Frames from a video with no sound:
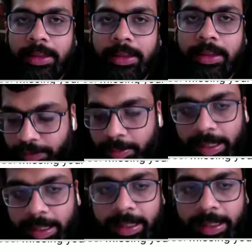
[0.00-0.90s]
if you're
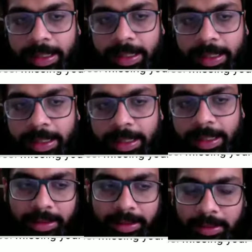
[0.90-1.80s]
building a handicraft
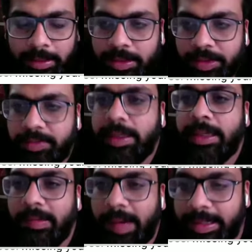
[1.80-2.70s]
sector, you would
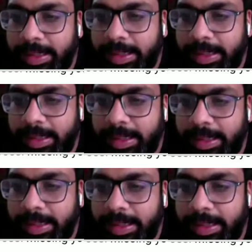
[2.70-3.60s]
require technical
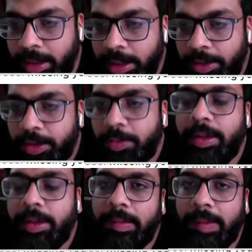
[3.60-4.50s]
support, you
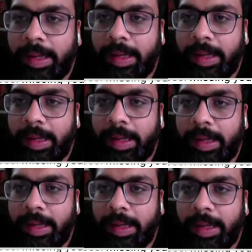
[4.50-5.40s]
would require
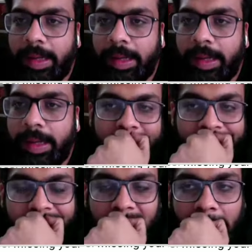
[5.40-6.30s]
infrastructural support,
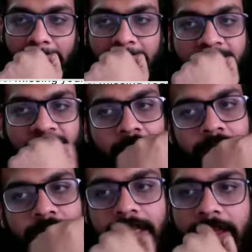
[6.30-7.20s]
you would
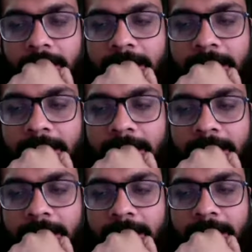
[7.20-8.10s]
also require
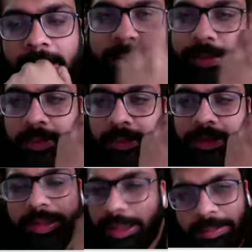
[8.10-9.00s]
financial support.
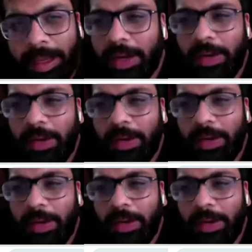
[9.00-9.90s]
So just mark all of
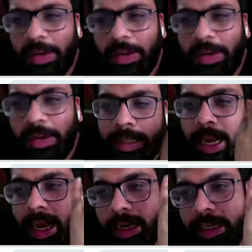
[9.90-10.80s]
them as correct.
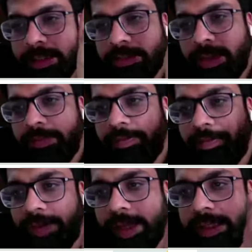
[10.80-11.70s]
Unless you have
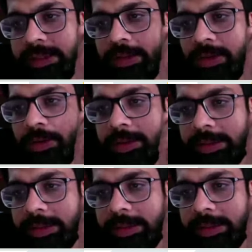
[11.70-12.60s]
very strong
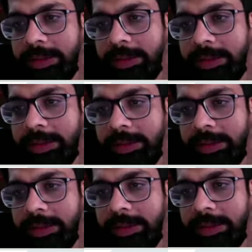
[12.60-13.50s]
reasons to say
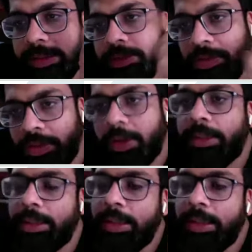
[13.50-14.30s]
no, this is not